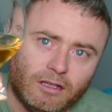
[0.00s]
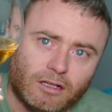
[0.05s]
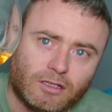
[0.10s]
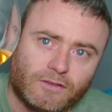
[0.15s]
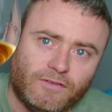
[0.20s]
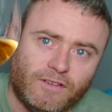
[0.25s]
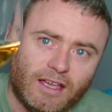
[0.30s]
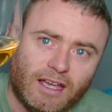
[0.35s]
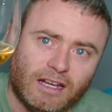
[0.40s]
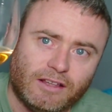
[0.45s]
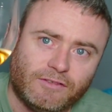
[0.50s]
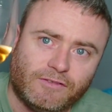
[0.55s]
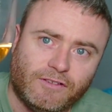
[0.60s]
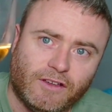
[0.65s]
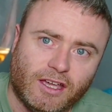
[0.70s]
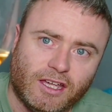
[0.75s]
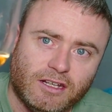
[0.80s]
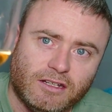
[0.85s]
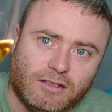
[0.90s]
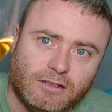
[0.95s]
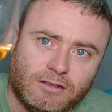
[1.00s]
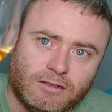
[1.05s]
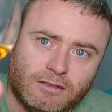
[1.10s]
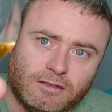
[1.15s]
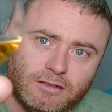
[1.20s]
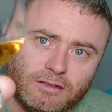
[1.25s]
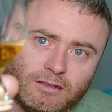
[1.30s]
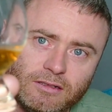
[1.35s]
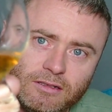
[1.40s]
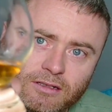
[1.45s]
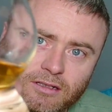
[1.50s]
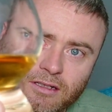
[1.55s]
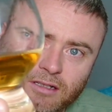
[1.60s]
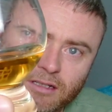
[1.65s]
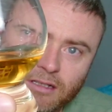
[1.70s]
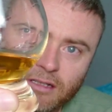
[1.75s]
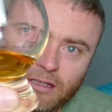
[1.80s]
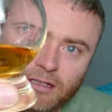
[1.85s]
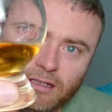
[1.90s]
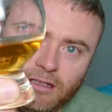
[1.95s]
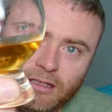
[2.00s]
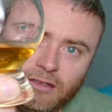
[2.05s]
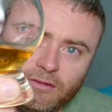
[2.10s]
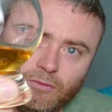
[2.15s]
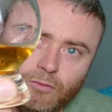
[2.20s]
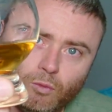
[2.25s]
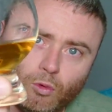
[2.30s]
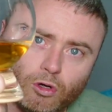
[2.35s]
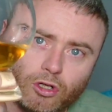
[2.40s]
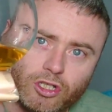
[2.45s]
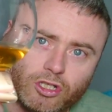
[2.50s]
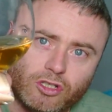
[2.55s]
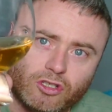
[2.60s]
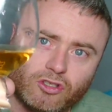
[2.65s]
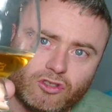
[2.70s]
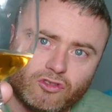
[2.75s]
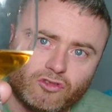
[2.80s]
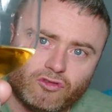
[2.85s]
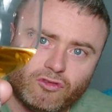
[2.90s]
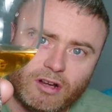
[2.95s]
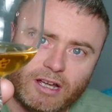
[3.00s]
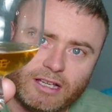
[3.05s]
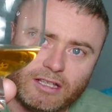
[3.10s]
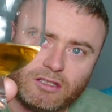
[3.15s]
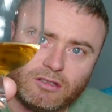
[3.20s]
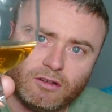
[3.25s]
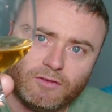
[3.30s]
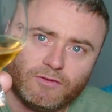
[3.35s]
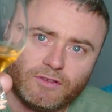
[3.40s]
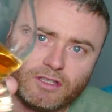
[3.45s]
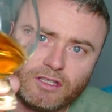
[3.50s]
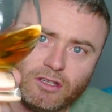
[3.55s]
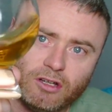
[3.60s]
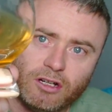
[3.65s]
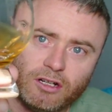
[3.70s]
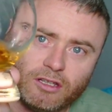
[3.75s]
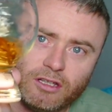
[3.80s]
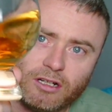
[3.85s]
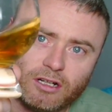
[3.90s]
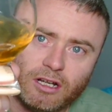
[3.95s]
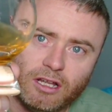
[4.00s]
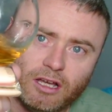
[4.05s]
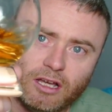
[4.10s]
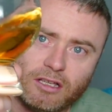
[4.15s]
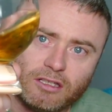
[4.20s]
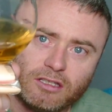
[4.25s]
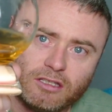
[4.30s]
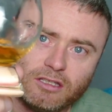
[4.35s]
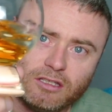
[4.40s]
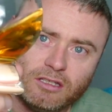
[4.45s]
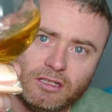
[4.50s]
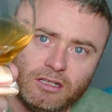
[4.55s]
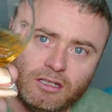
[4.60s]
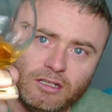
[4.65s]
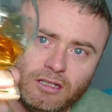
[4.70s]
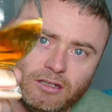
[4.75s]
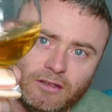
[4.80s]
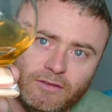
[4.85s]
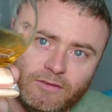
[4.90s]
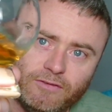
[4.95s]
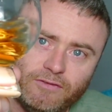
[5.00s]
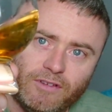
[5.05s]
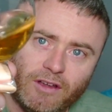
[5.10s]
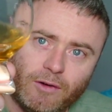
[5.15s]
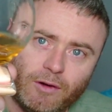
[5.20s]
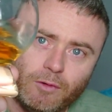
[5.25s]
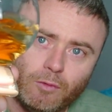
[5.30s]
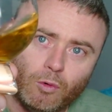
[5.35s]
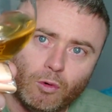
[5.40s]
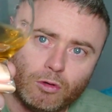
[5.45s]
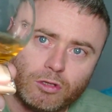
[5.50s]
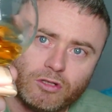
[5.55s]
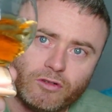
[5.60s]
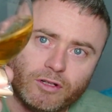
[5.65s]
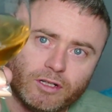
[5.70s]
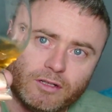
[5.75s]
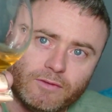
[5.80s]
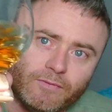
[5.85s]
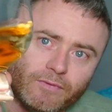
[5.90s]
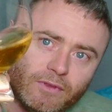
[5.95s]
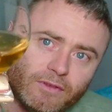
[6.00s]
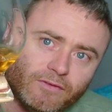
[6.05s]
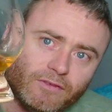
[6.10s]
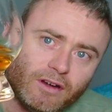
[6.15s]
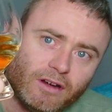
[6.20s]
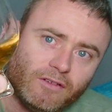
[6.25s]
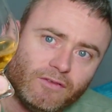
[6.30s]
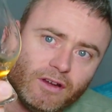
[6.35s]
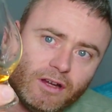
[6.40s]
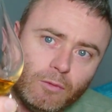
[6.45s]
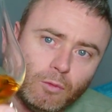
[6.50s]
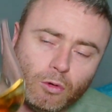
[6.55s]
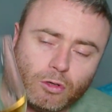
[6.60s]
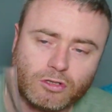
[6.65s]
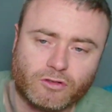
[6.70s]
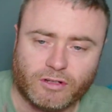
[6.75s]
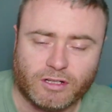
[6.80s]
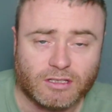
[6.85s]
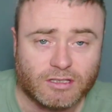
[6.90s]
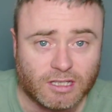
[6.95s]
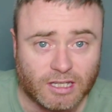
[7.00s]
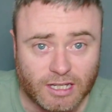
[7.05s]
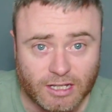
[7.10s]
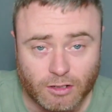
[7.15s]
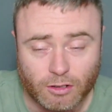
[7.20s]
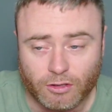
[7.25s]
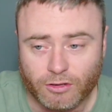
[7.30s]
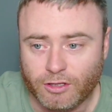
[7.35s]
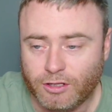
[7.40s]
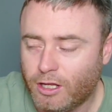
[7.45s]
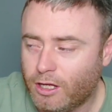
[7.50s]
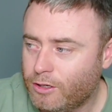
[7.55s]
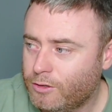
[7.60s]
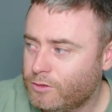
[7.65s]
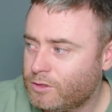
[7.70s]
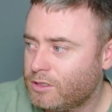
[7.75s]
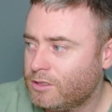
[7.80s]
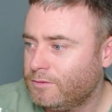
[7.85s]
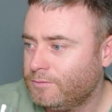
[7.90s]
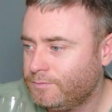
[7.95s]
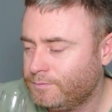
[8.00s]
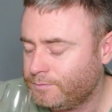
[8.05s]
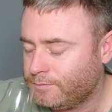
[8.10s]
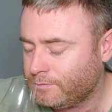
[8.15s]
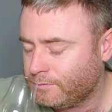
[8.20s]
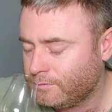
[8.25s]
Looks fairly thin. Washes straight off the side of the glass. Very watery. Very, very watery indeed. On the nose,